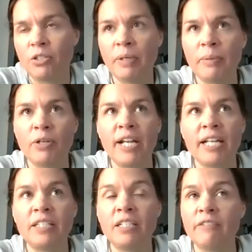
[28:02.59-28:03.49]
You may be
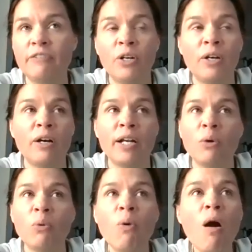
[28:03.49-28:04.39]
connecting if you go on
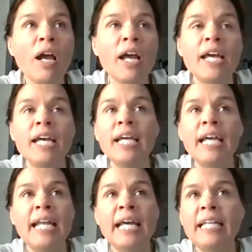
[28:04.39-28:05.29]
a walk
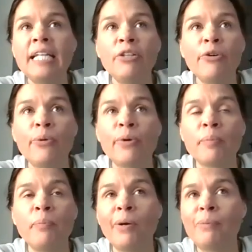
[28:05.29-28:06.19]
in an
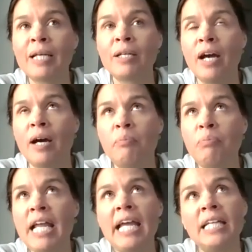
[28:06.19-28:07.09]
indoor public
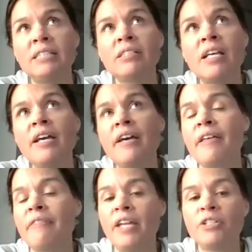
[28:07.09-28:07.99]
place,
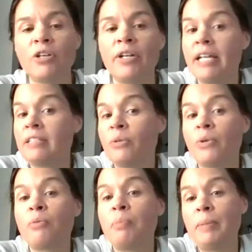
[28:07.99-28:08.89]
then you're connecting
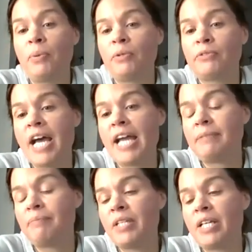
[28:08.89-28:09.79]
with people,
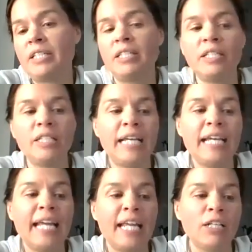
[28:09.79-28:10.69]
right? And it
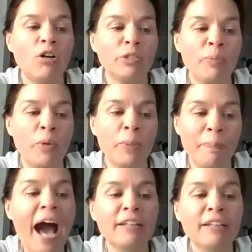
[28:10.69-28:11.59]
again goes
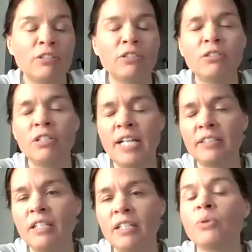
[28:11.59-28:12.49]
back to
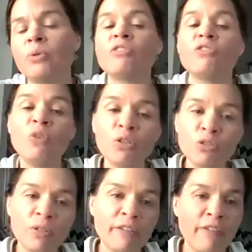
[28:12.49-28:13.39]
connecting with
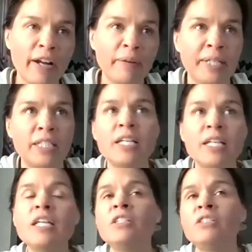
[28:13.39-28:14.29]
social environment,
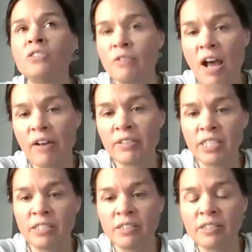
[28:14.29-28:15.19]

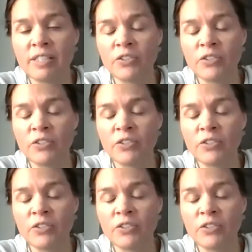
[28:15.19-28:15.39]
surroundings.